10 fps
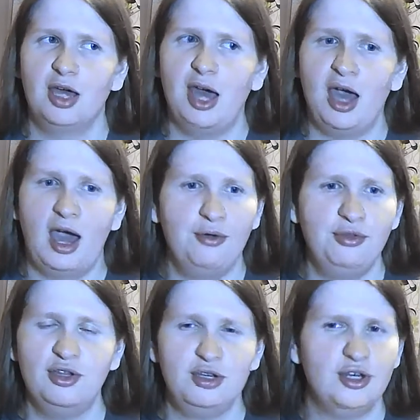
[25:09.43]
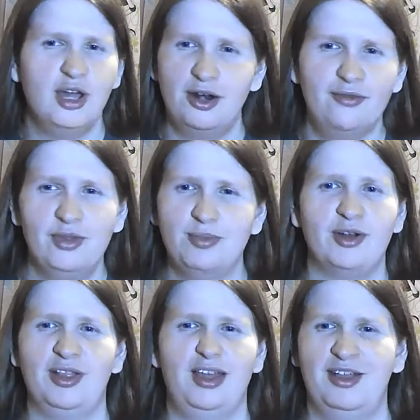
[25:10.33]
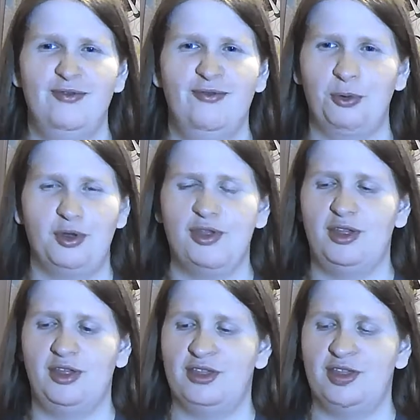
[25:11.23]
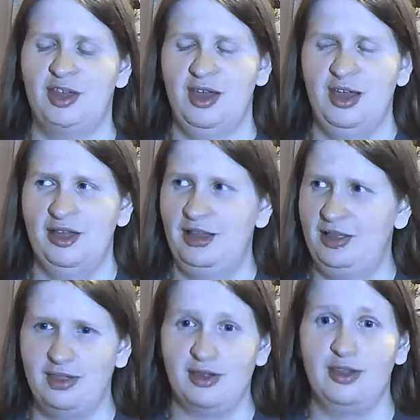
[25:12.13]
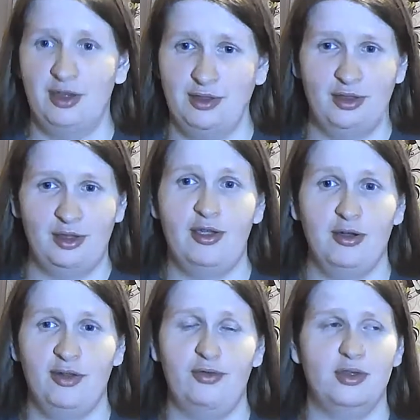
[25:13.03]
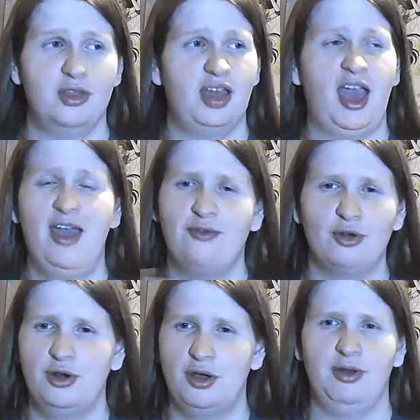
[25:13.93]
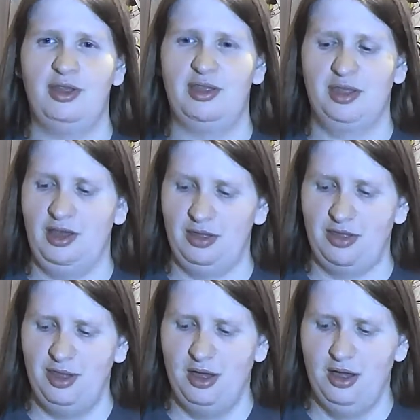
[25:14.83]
How did none of the Marleyan forces and the security forces ever notice this?